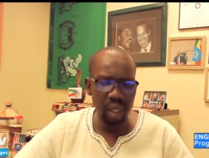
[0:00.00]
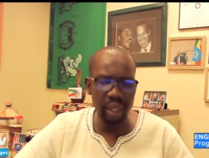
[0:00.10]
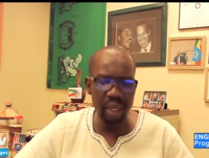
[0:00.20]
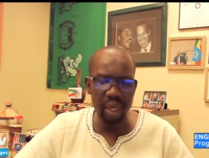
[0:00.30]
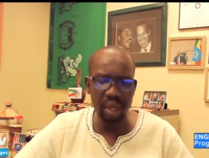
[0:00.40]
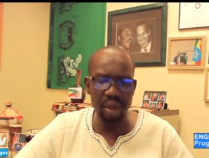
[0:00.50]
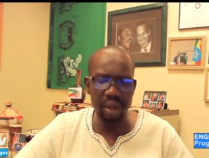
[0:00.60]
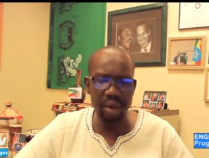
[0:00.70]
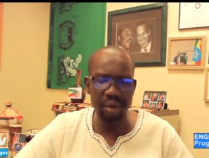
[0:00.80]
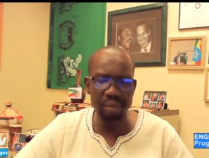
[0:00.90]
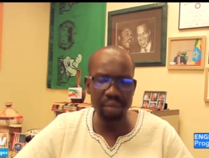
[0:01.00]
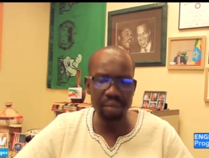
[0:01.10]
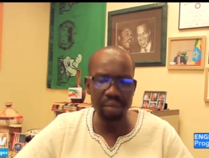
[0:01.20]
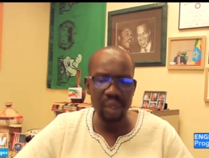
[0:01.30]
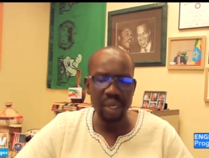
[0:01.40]
And
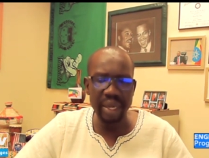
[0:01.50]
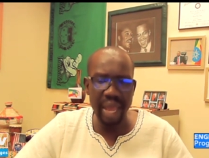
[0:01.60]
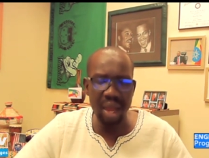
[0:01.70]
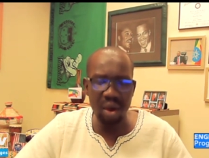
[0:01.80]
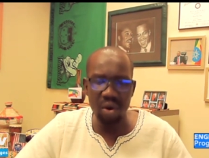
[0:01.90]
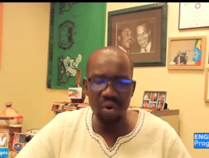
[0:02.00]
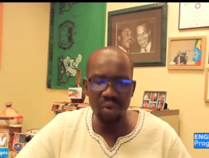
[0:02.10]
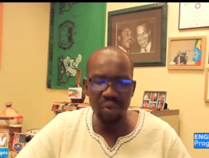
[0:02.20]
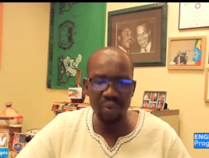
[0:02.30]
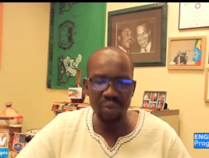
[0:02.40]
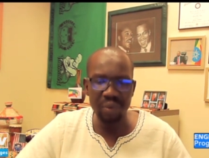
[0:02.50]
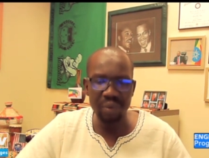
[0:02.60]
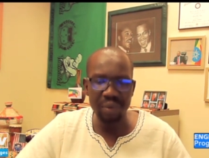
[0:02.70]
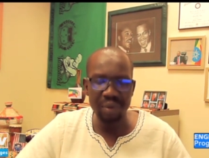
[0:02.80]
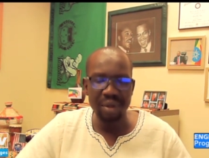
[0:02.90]
now
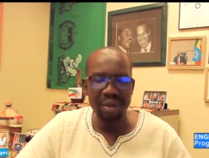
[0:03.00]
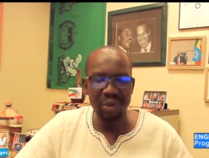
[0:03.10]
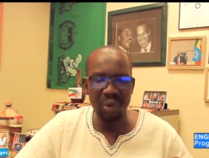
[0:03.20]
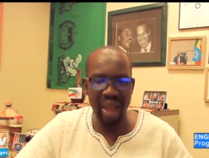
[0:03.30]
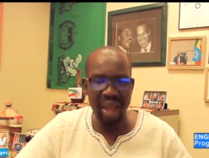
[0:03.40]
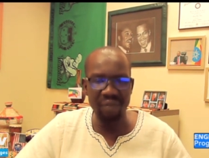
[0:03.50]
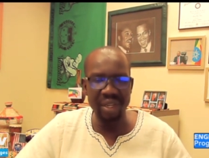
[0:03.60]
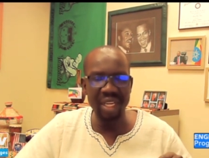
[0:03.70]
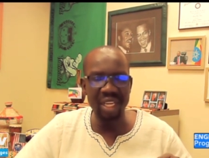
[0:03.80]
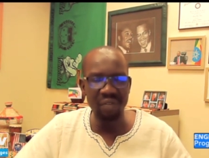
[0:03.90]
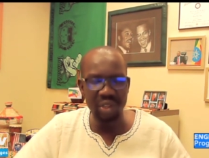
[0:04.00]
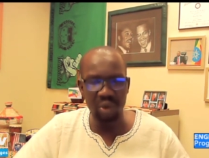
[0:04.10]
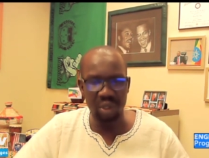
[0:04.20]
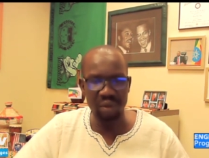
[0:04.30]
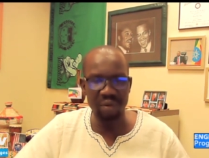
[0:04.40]
to have an
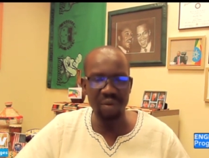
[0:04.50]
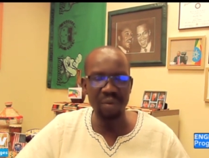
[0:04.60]
individual